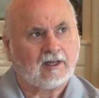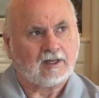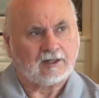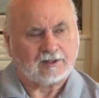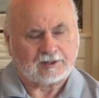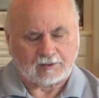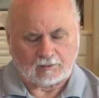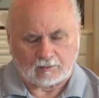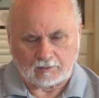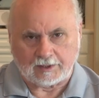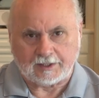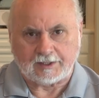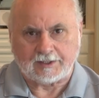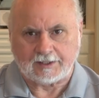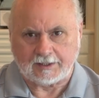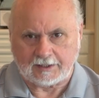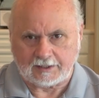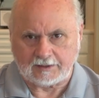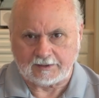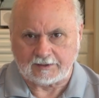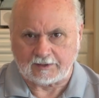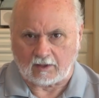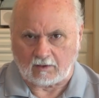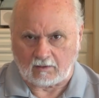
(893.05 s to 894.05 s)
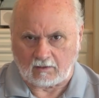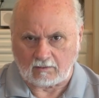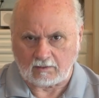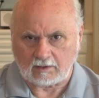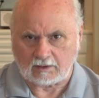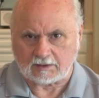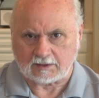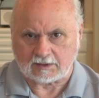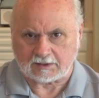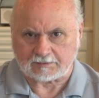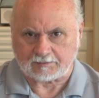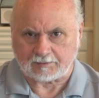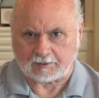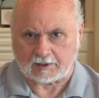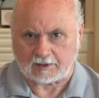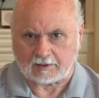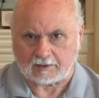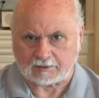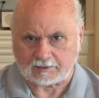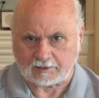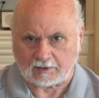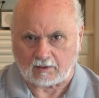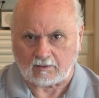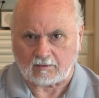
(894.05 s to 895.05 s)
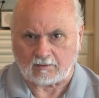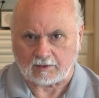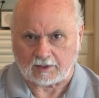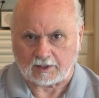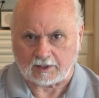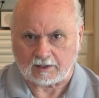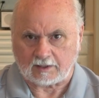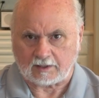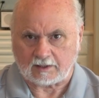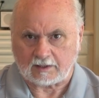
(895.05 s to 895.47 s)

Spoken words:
So we need the Holy Spirit, don't we?